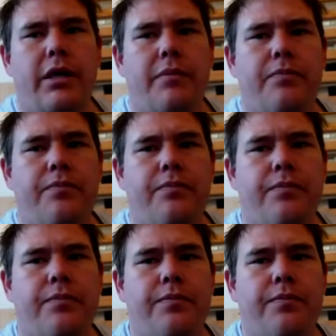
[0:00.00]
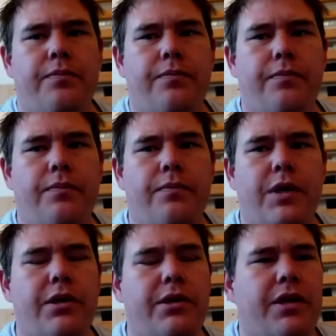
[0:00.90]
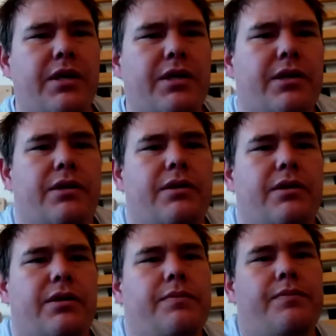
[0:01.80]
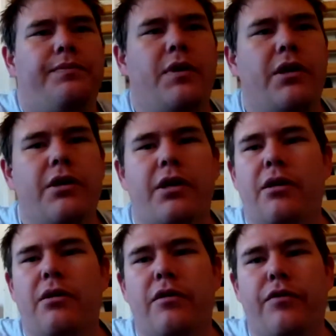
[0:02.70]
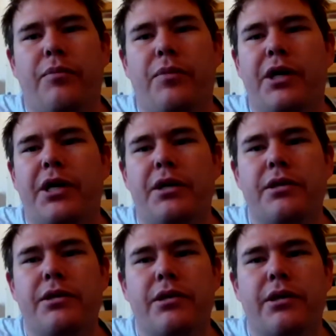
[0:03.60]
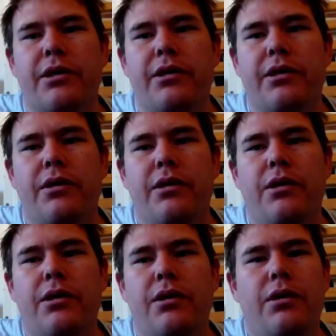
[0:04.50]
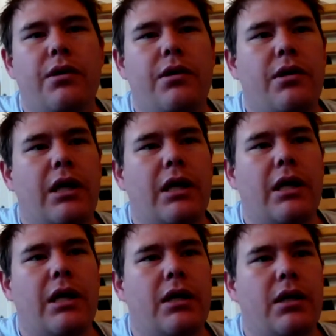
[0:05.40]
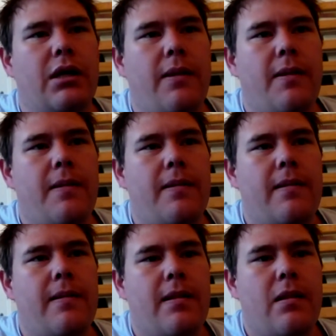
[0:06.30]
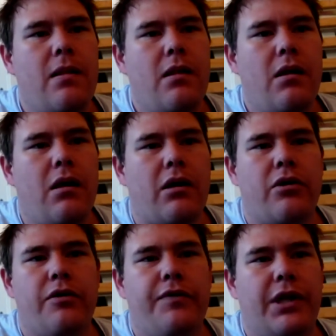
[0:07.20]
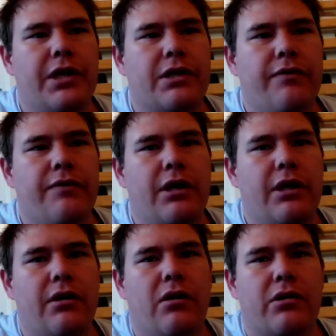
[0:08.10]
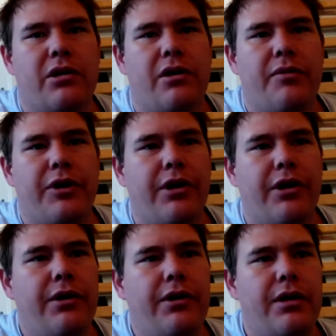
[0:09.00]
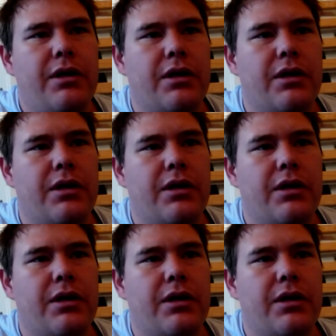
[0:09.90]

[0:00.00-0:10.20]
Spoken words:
I don't think so. I don't get a lot of reminders, so I could have done this a very long time ago.